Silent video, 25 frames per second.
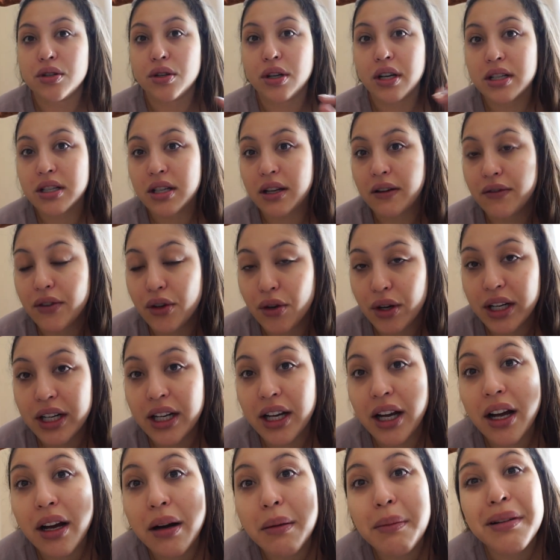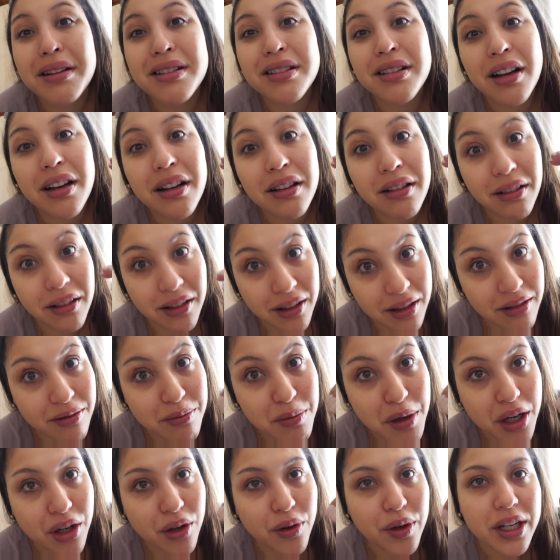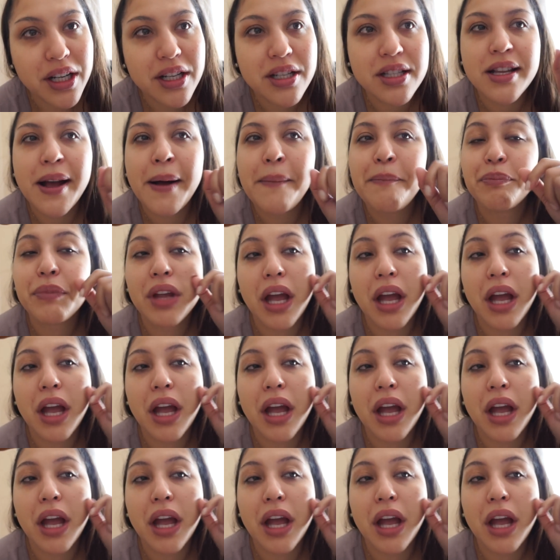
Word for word: You guys have no idea how much I love margaritas.